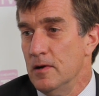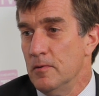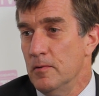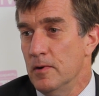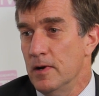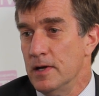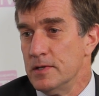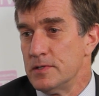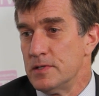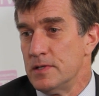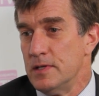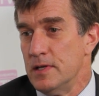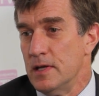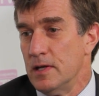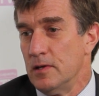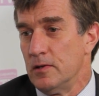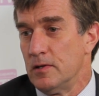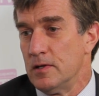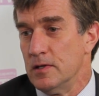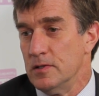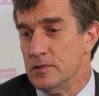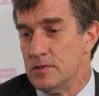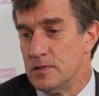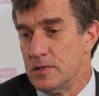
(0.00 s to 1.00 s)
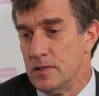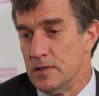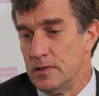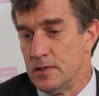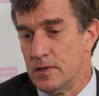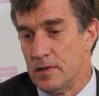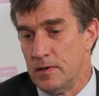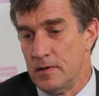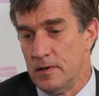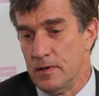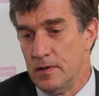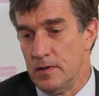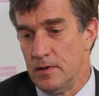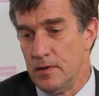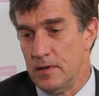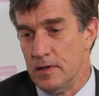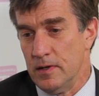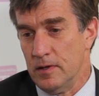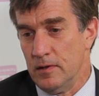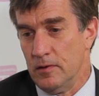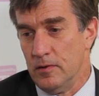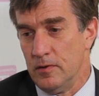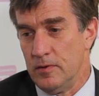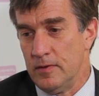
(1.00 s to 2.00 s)
where SDN can sit there and,
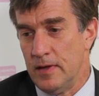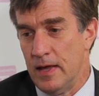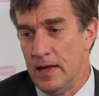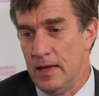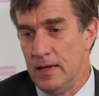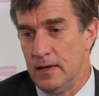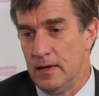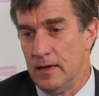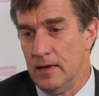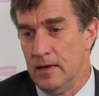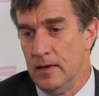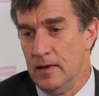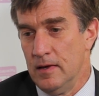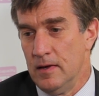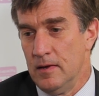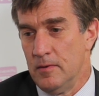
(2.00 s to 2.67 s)
and take